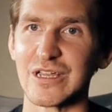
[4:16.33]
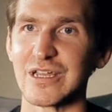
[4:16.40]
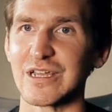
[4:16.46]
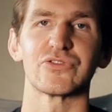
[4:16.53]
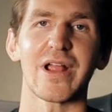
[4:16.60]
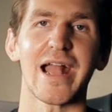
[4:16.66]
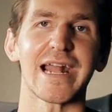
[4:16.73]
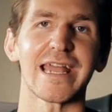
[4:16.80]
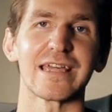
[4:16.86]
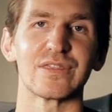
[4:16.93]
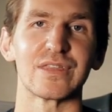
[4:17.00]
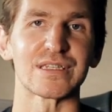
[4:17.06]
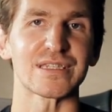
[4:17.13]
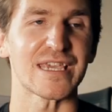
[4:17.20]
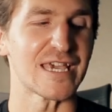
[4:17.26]
dragging
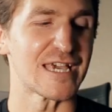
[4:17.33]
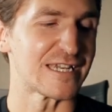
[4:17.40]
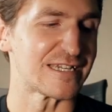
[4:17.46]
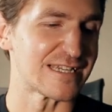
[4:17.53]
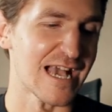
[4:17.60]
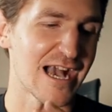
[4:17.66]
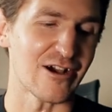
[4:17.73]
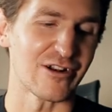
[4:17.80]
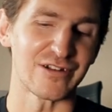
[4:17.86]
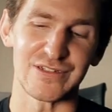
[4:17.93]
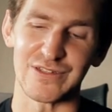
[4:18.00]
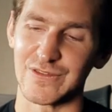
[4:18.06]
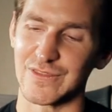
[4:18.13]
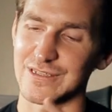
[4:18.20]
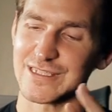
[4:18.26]
this kid down
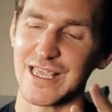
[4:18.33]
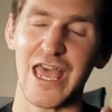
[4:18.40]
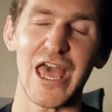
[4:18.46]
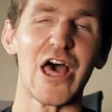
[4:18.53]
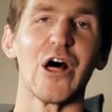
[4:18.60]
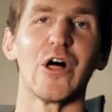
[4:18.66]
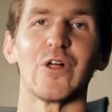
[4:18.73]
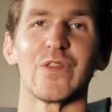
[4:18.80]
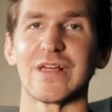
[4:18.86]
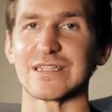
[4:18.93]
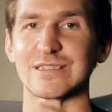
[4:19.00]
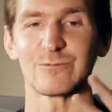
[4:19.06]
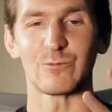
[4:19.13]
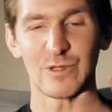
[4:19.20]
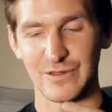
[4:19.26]
into this hell
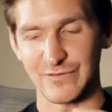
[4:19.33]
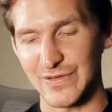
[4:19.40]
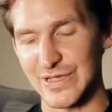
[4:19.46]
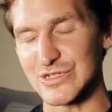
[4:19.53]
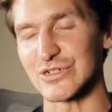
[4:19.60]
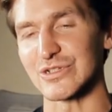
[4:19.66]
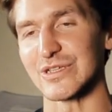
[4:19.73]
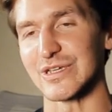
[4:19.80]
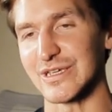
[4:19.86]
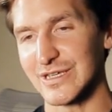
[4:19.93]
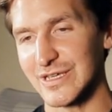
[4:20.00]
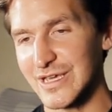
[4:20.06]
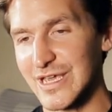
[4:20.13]
that will eventually,